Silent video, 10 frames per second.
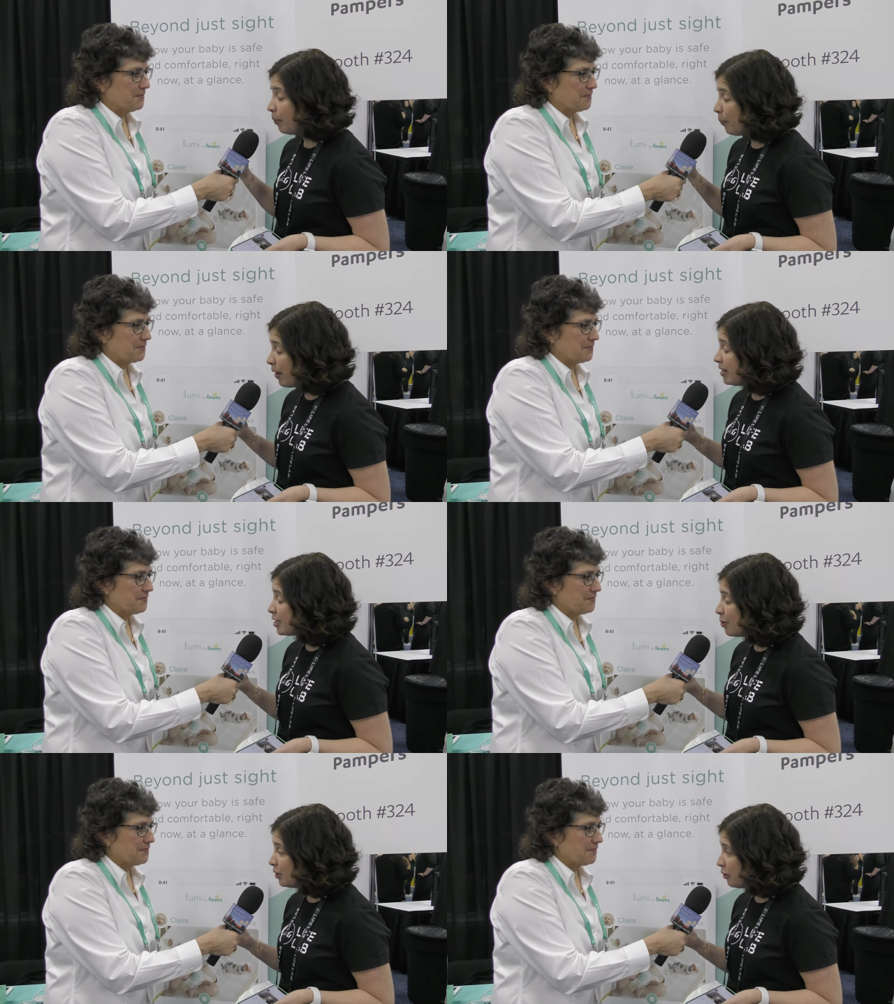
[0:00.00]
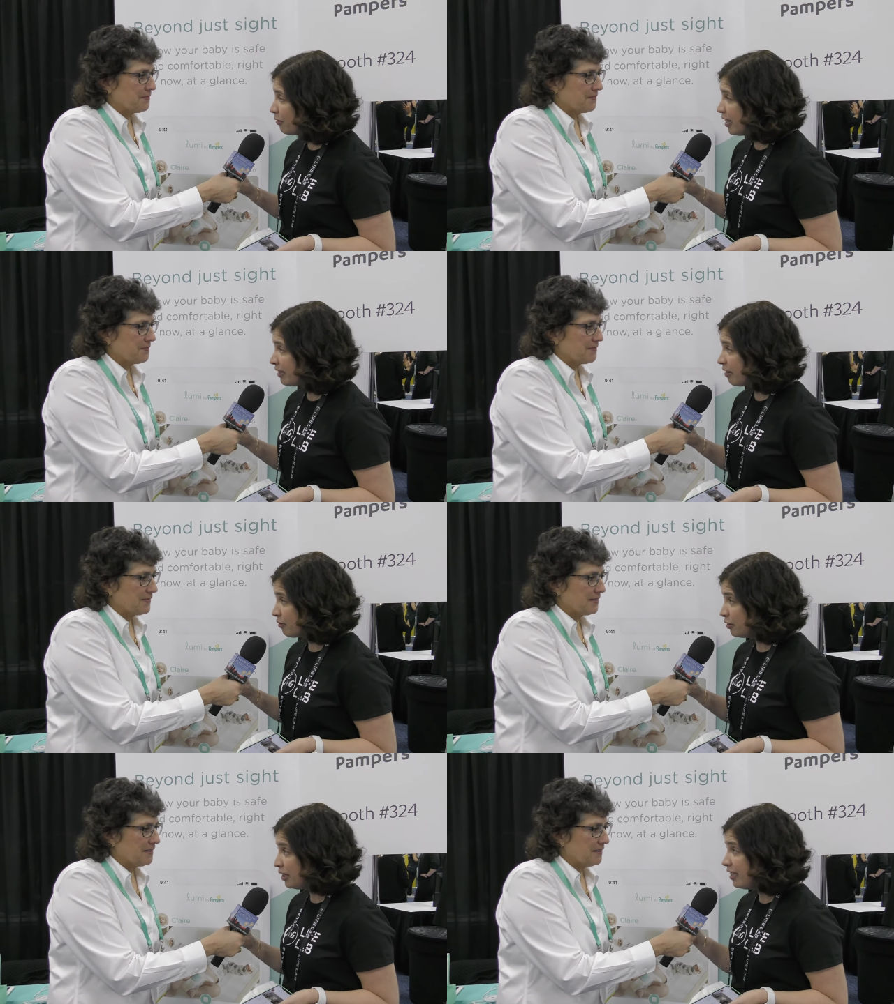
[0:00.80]
Speaker 1: parents want to create a
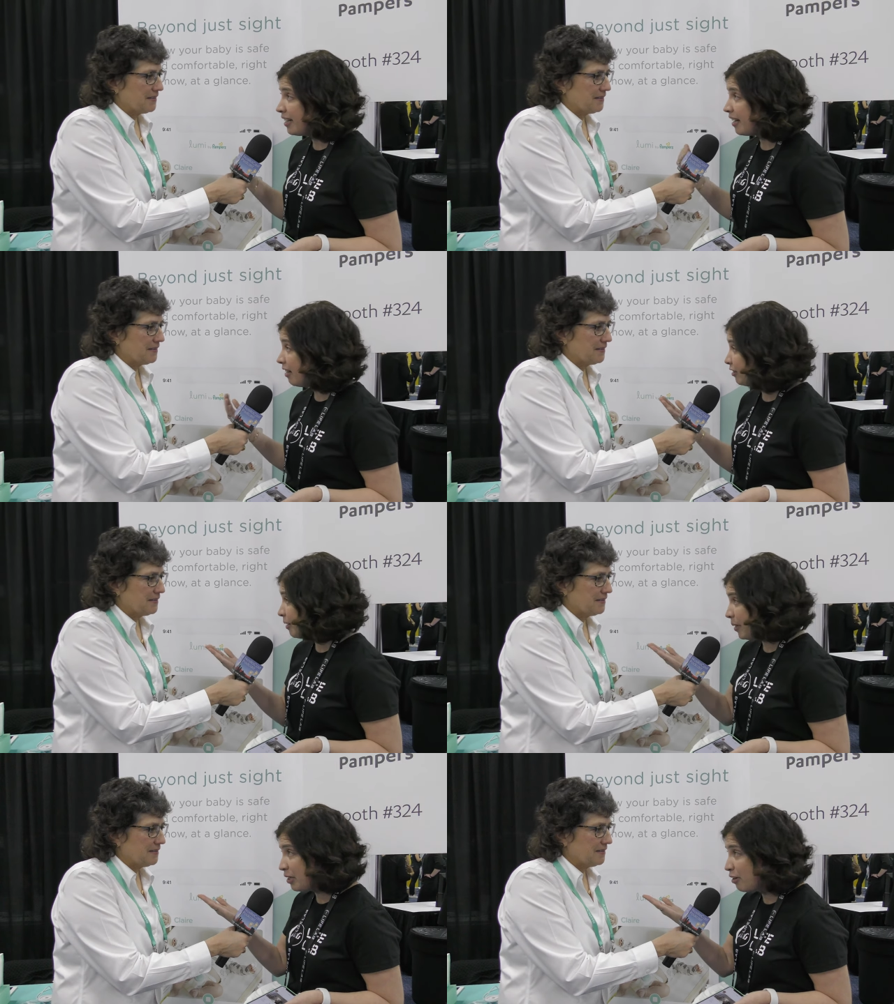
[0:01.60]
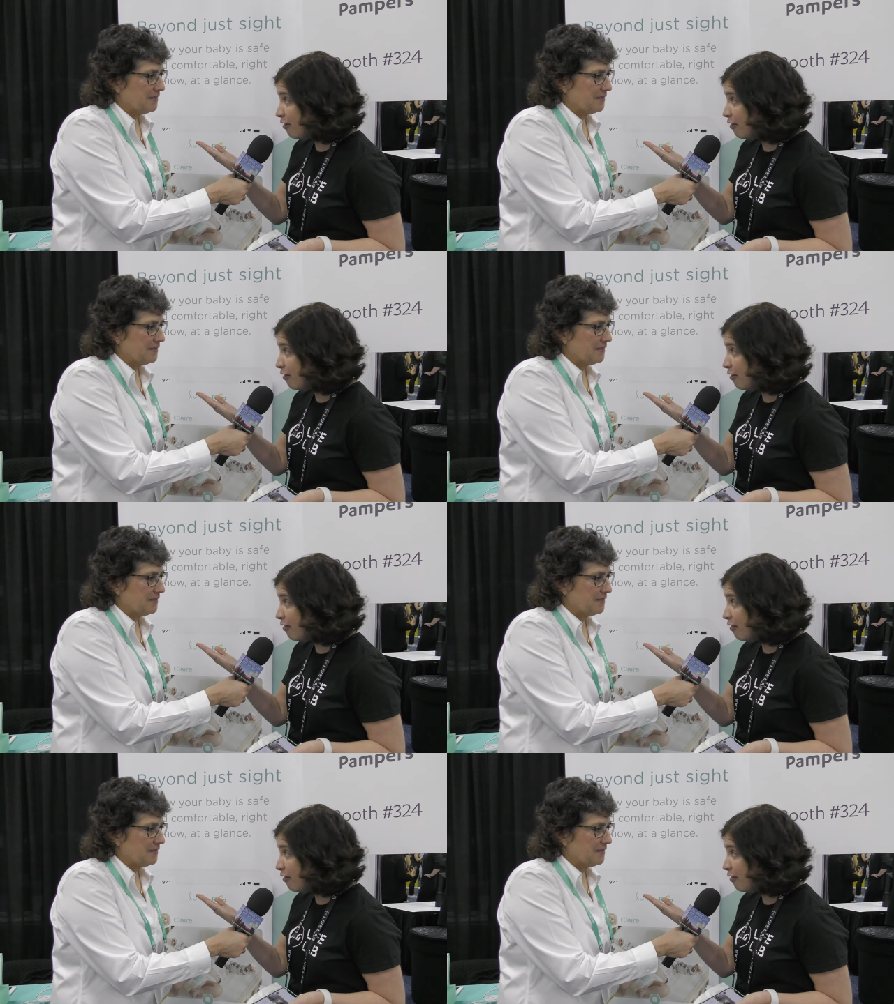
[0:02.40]
routine and a lot, I mean,